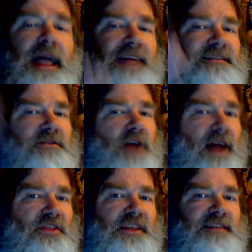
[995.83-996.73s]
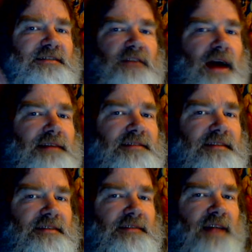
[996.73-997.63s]
It's not these
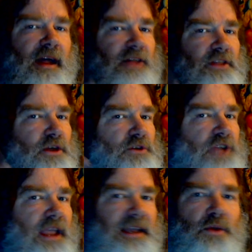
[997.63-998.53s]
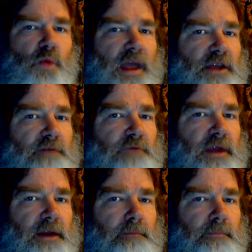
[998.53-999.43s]
Nazis that are taking away your
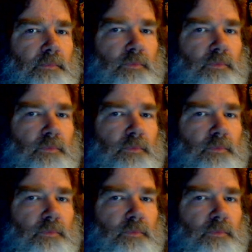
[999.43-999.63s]
freedom.